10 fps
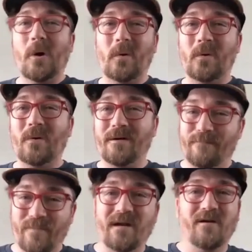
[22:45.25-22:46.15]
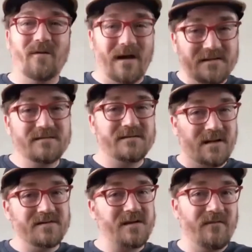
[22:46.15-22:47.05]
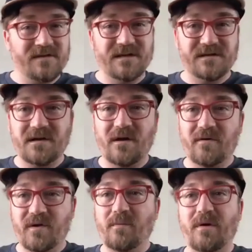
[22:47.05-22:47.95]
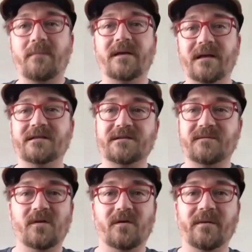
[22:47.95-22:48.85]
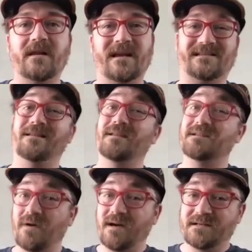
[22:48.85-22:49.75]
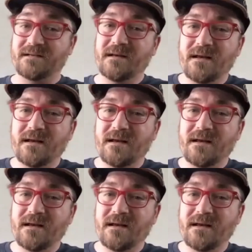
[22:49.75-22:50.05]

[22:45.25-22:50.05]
or how sales conversations go, you could probably get this for a little bit less than list price.